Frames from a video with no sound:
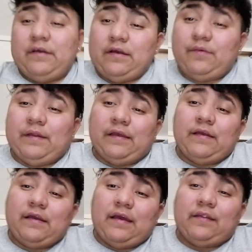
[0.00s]
I already
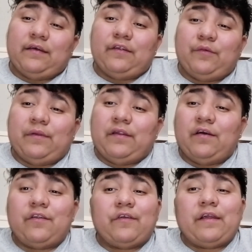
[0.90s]
got done doing
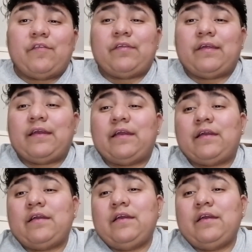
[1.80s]
laundry, everything.